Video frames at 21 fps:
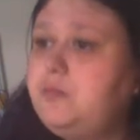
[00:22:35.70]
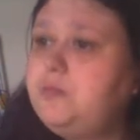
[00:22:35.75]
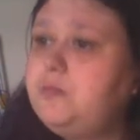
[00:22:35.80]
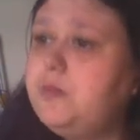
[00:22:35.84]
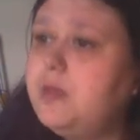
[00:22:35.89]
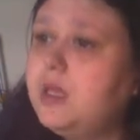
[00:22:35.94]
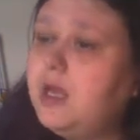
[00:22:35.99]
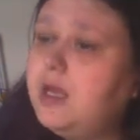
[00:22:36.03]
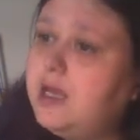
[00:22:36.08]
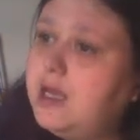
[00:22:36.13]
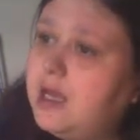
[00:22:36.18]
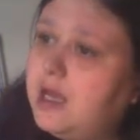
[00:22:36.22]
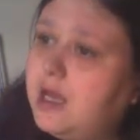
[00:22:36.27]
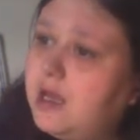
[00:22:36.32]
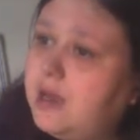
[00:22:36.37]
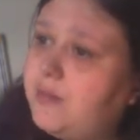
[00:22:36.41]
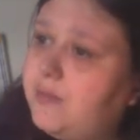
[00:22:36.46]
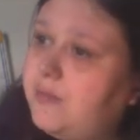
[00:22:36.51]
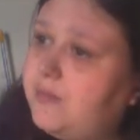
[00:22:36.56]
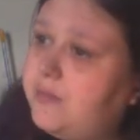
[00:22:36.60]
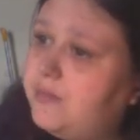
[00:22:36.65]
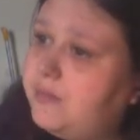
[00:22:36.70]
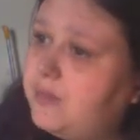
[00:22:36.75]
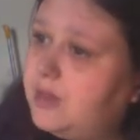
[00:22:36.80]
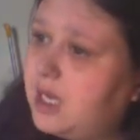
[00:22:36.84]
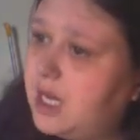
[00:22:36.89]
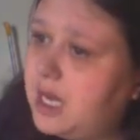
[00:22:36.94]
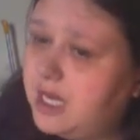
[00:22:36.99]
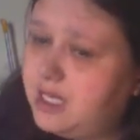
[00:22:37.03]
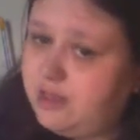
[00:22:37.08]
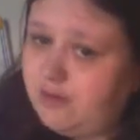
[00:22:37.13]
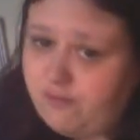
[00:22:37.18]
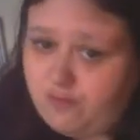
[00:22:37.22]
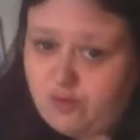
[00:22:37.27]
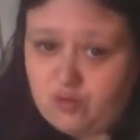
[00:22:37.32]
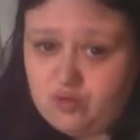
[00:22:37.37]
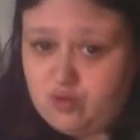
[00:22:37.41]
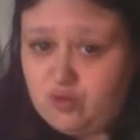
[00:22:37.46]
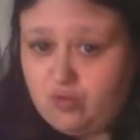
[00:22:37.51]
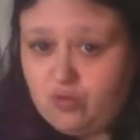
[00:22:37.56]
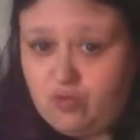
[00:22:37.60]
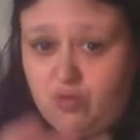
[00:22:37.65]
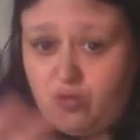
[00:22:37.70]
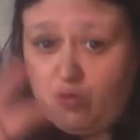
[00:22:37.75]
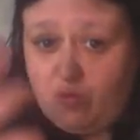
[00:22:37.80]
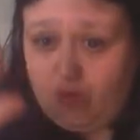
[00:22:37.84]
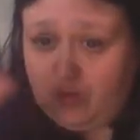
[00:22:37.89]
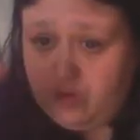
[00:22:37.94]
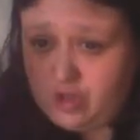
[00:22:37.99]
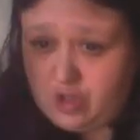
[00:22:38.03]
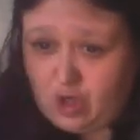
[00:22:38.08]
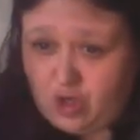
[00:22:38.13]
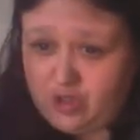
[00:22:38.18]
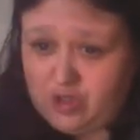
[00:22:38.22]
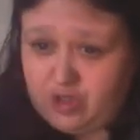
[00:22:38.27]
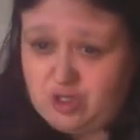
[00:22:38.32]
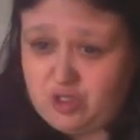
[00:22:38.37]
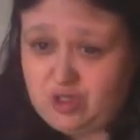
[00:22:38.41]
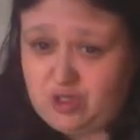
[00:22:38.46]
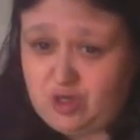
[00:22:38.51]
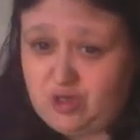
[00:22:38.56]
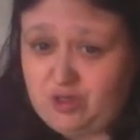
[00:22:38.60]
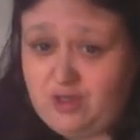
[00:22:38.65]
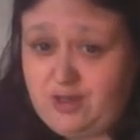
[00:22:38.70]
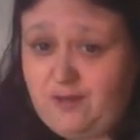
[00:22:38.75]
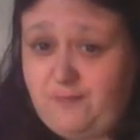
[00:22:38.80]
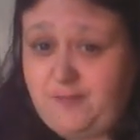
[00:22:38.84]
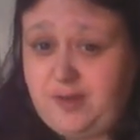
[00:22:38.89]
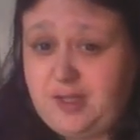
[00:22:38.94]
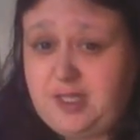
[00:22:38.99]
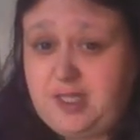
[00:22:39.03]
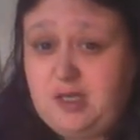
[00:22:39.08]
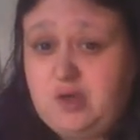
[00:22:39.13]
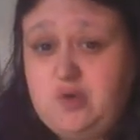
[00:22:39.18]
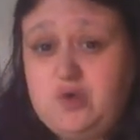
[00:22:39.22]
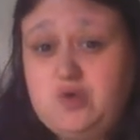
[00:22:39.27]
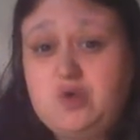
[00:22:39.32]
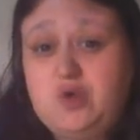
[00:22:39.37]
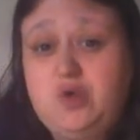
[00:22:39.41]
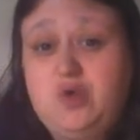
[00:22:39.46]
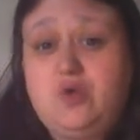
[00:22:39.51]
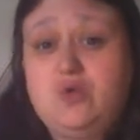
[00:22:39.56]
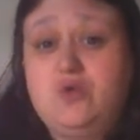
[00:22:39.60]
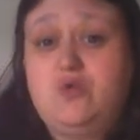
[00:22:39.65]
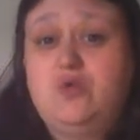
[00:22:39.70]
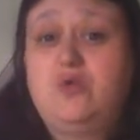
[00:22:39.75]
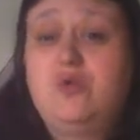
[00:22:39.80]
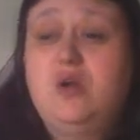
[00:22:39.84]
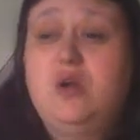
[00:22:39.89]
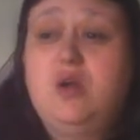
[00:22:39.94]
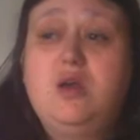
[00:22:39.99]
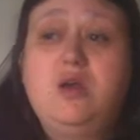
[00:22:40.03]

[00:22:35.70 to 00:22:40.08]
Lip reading: And they've also got tons and tons of videos, so